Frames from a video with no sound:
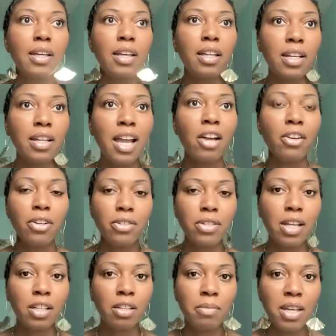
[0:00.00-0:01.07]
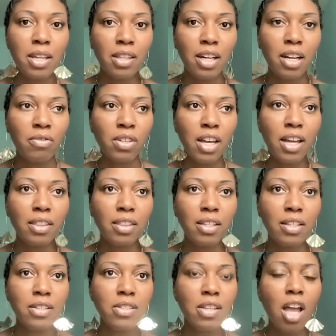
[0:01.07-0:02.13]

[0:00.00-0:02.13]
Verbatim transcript: And now you're telling me that I've got this